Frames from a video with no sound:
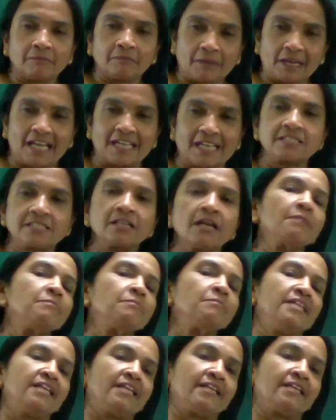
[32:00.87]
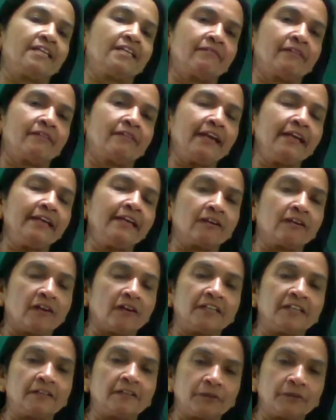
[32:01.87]
plus subject, right?
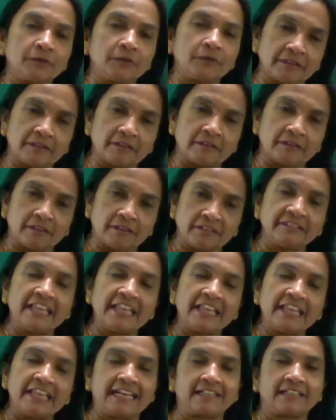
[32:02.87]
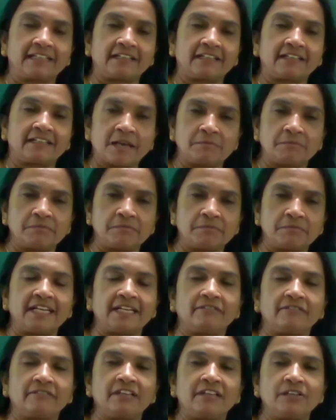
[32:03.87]
According to that
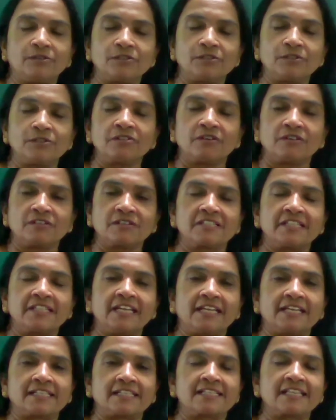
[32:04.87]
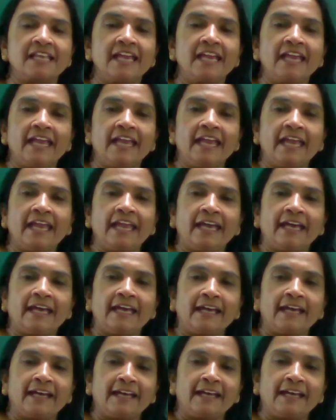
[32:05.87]
subject, we use those things.
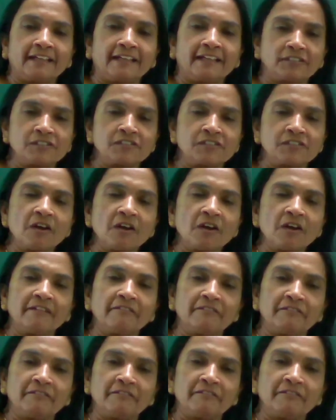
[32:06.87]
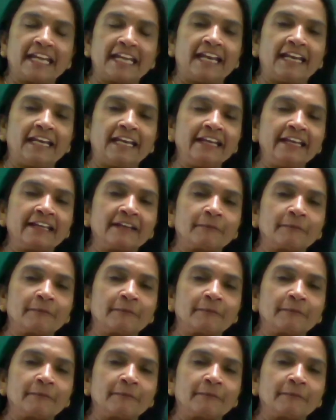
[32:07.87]
So we can